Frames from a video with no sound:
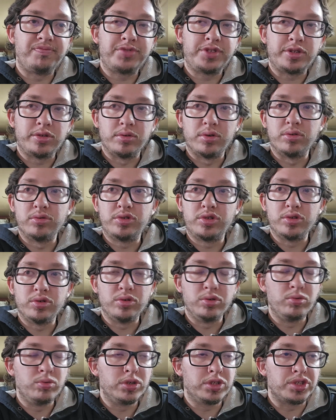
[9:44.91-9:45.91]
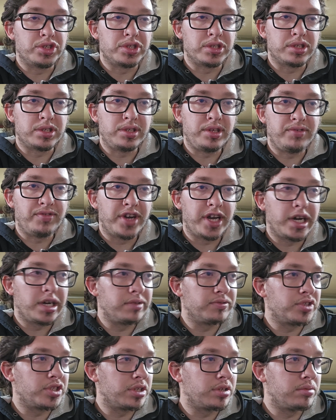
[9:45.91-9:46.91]
202, 160
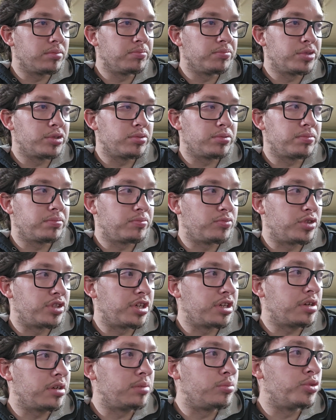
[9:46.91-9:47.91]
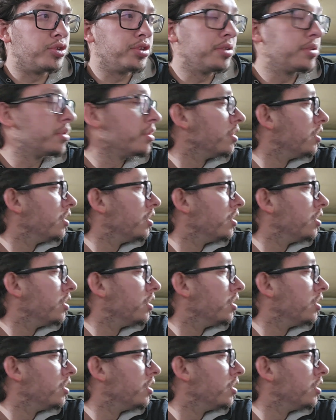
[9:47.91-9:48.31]
valves in them. That's what they come with.